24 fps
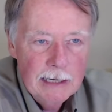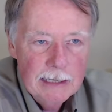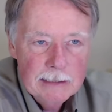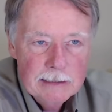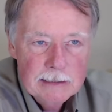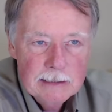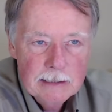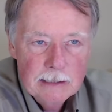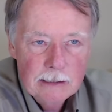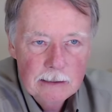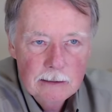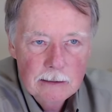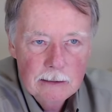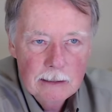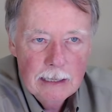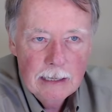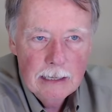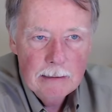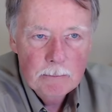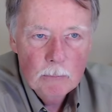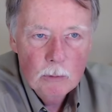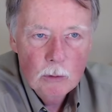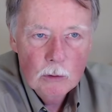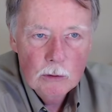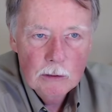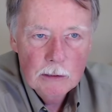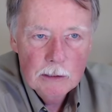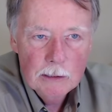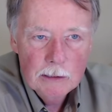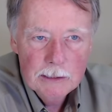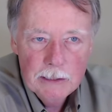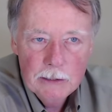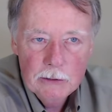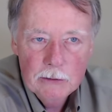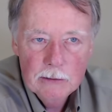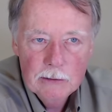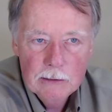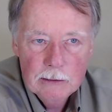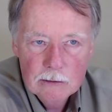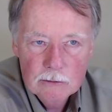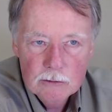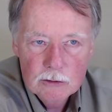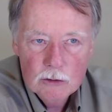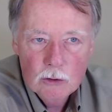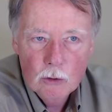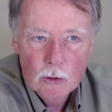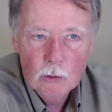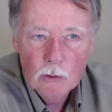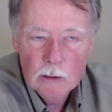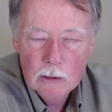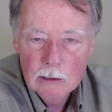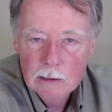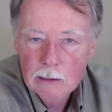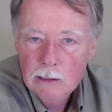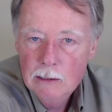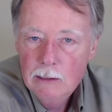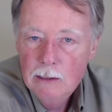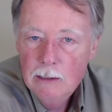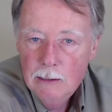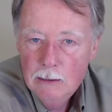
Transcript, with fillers: I saw a lot more here in the store